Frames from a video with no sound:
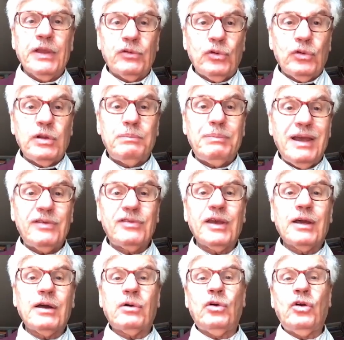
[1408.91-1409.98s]
So the
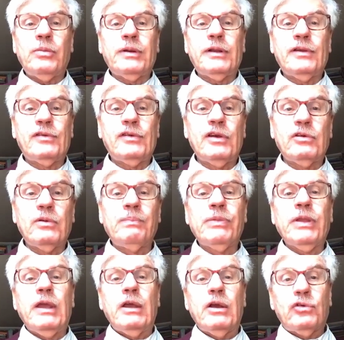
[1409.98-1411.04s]
basic economic decision
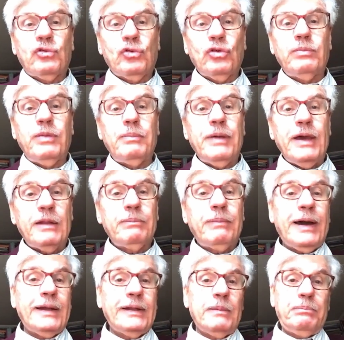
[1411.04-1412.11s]
should be made
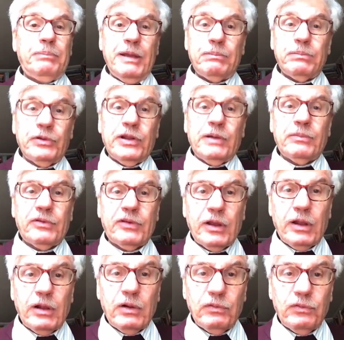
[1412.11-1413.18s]
by the people
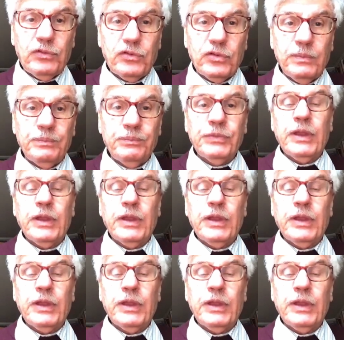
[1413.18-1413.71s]
themselves,